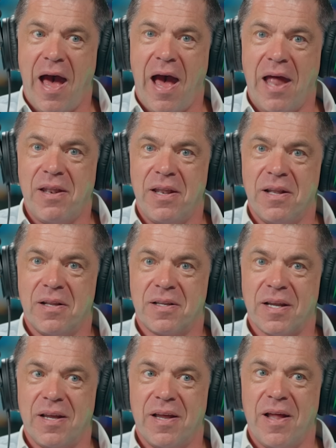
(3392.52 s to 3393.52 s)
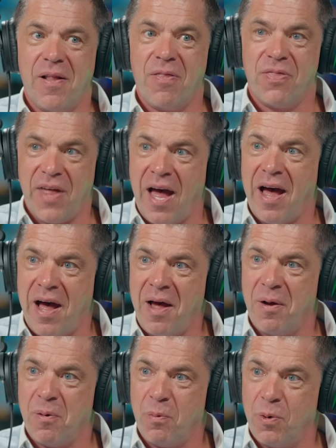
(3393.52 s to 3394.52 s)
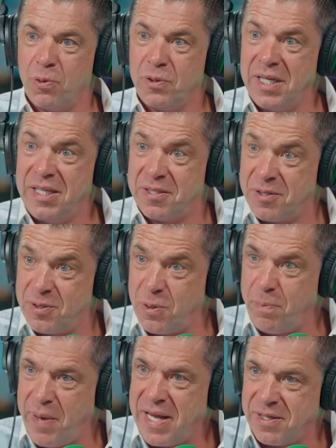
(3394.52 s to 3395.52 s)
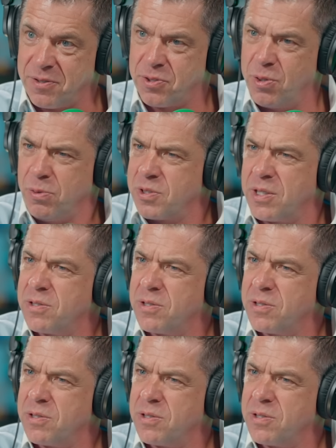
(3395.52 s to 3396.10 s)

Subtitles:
And that will lead to better schools.